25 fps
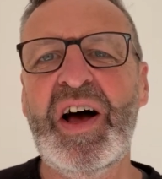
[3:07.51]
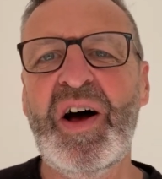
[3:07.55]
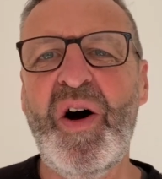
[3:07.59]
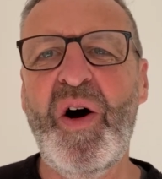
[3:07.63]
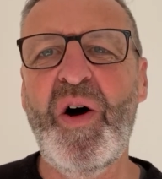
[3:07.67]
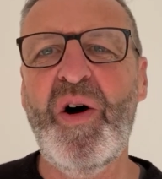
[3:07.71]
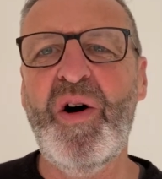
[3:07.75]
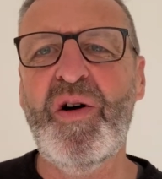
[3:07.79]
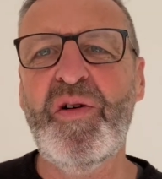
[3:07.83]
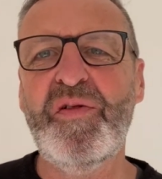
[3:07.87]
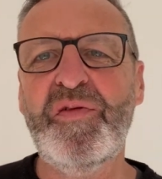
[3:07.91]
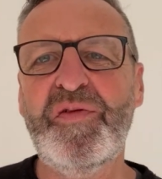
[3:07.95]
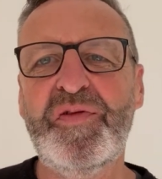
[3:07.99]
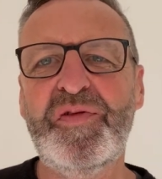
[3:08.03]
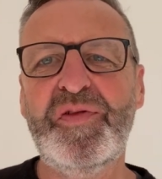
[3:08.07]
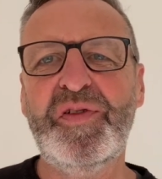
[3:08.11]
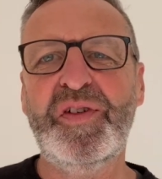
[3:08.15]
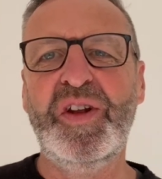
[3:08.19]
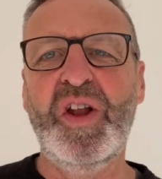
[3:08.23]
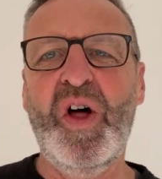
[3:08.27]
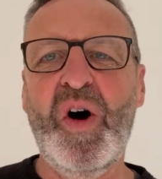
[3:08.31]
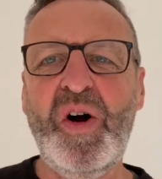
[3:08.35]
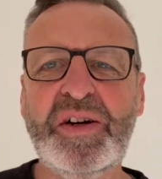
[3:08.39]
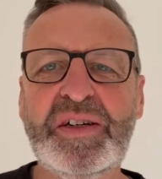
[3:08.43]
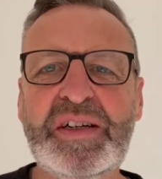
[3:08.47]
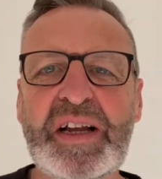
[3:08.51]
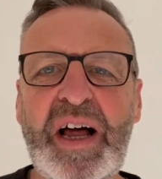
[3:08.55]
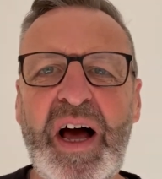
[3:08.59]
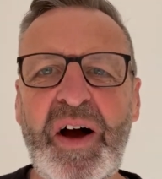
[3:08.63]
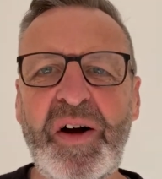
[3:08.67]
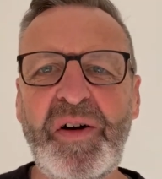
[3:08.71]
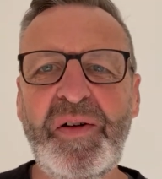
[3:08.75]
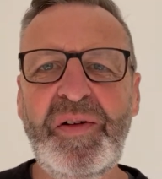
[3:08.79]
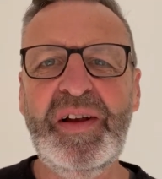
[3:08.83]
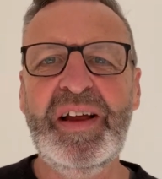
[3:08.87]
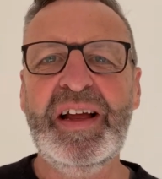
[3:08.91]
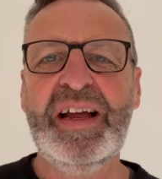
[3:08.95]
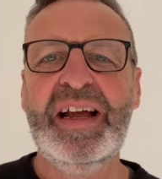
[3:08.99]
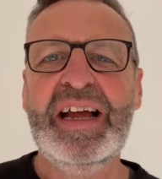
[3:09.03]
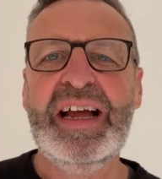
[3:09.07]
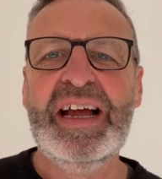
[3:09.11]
of lockdown